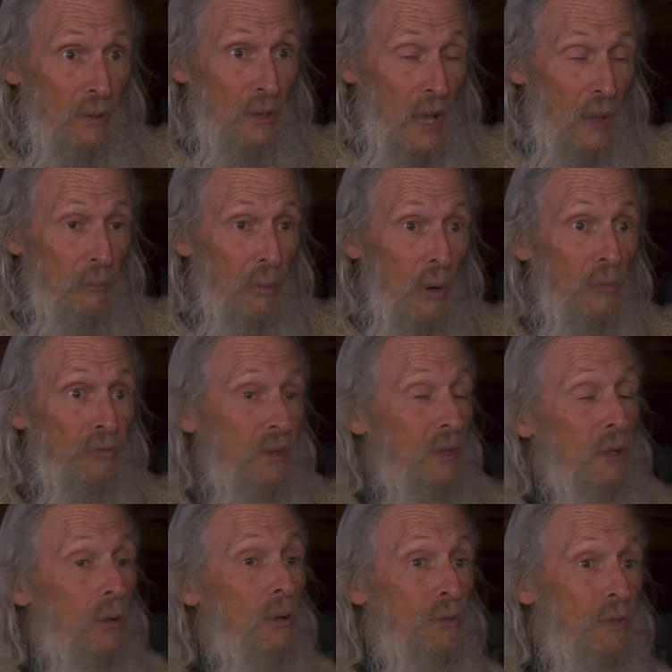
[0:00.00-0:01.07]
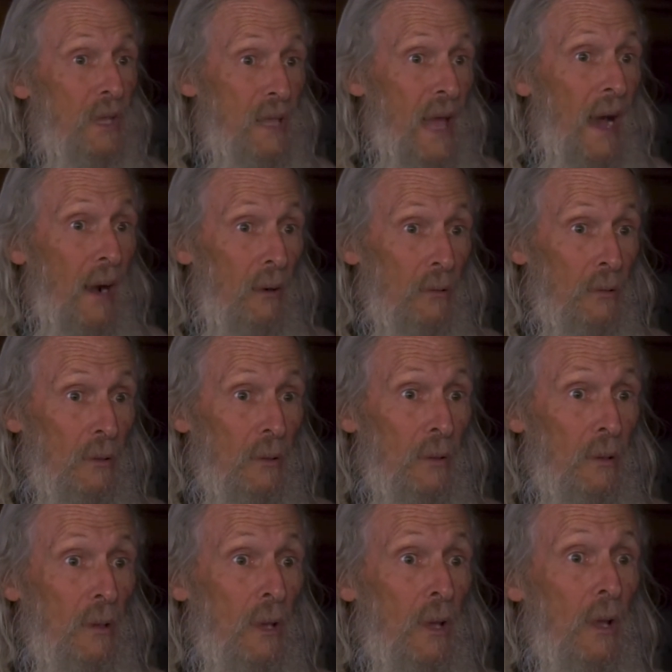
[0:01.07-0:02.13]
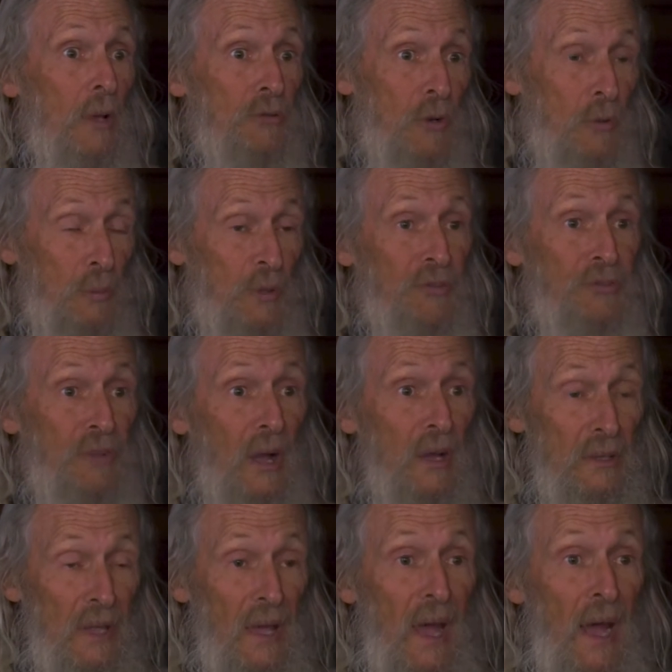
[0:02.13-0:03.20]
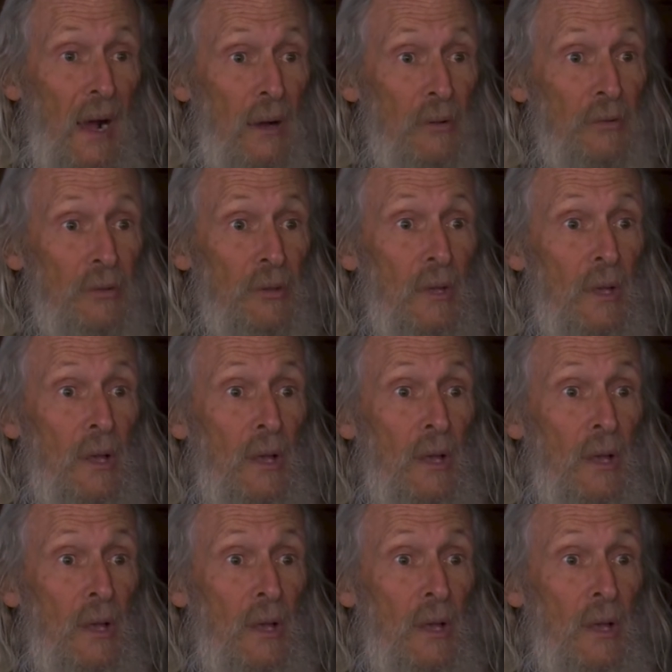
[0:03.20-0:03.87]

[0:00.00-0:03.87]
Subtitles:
that post and it couldn't get out. So it'd be stuck in the house.